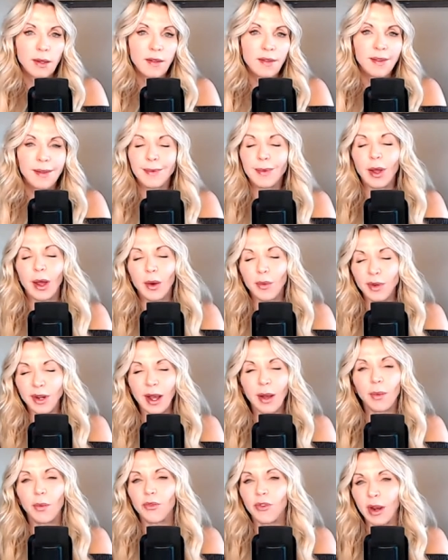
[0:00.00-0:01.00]
get to sleep. No, I would
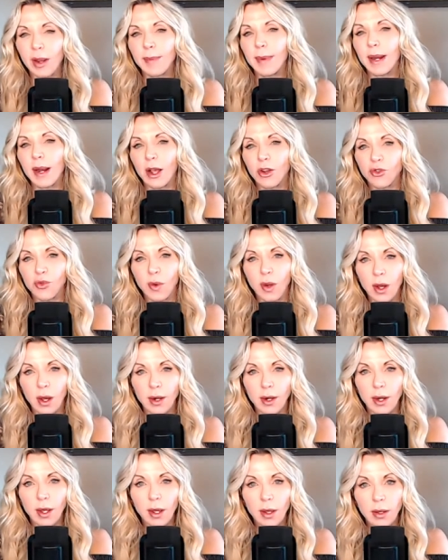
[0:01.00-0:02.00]
not recommend
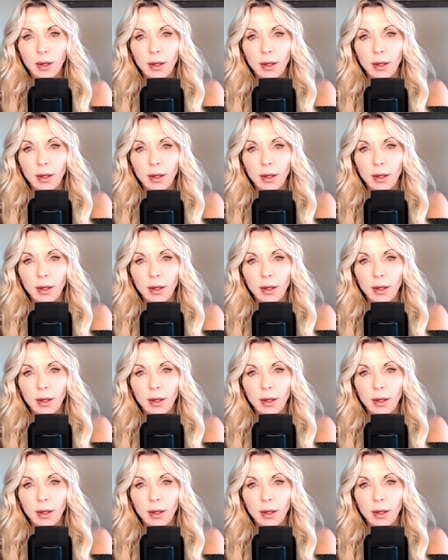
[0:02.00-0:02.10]
ashwagandha.